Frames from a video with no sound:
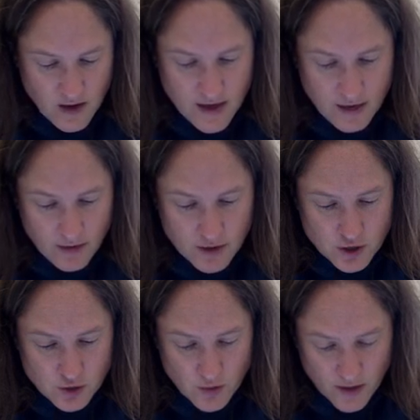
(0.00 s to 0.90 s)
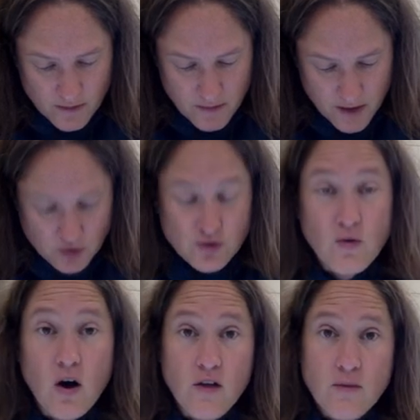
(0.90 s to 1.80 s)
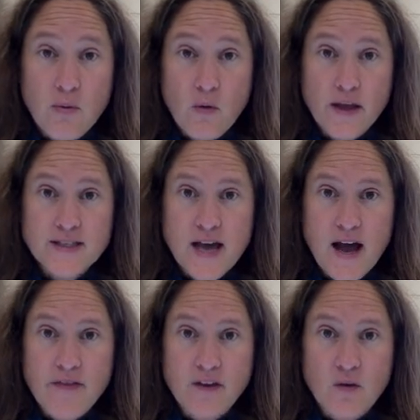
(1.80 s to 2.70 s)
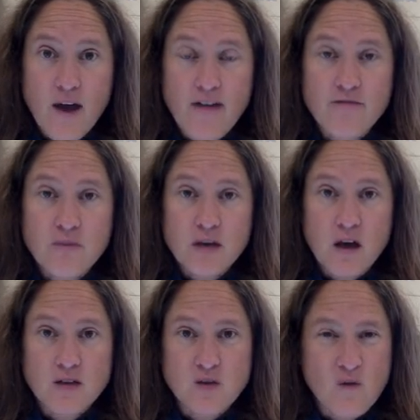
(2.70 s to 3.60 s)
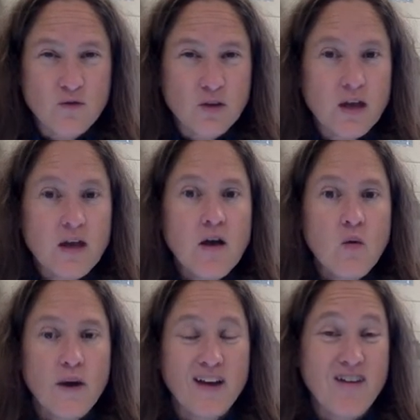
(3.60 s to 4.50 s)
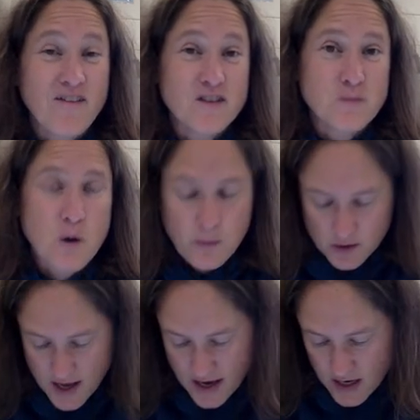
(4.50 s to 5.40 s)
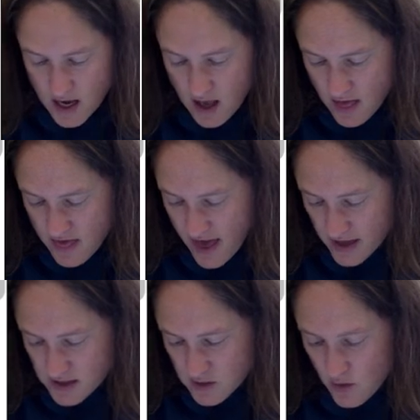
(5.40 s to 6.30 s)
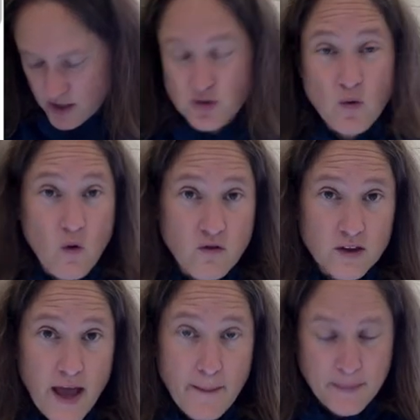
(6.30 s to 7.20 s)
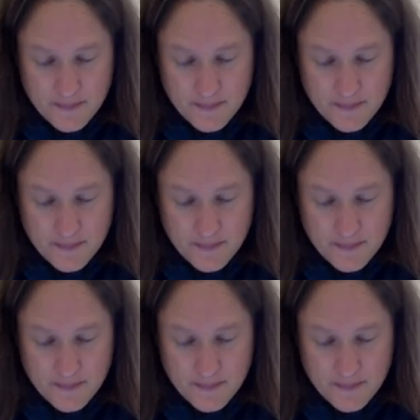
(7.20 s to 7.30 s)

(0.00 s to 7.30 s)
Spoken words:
Now I do recommend you do all the points on the graph, because hopefully when I graph this purple line, that's going to overlap